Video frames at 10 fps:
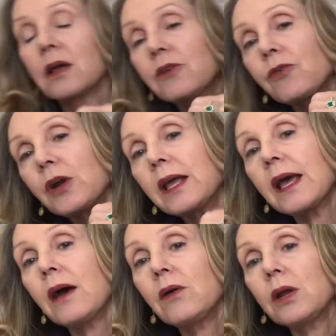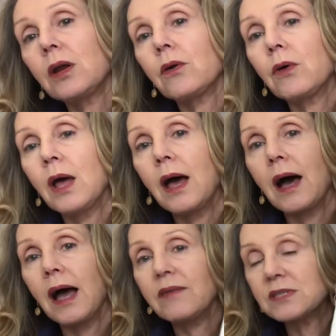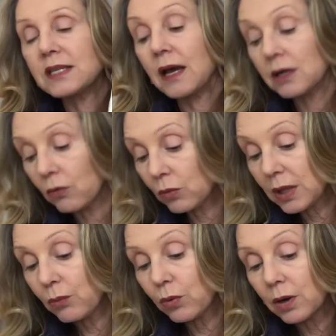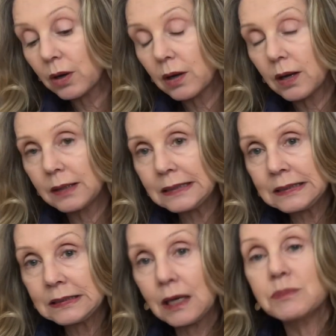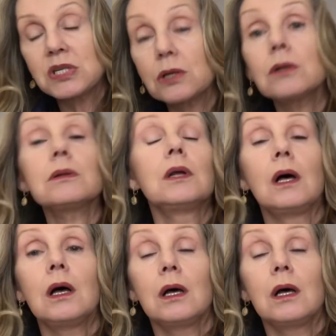on the 40 count. You know, I have to say, I don't really work. Uh, I'm still